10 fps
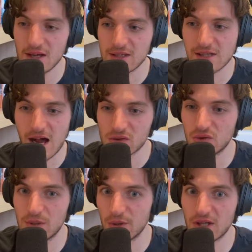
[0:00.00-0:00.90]
is
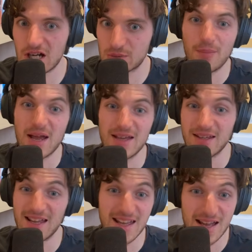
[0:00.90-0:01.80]
actually managed by
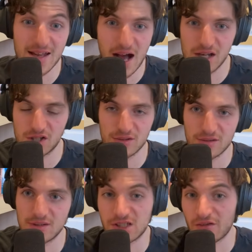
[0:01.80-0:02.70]
an AI
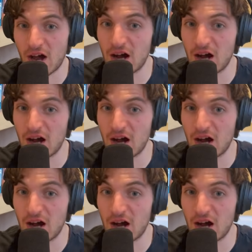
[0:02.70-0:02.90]
agent that I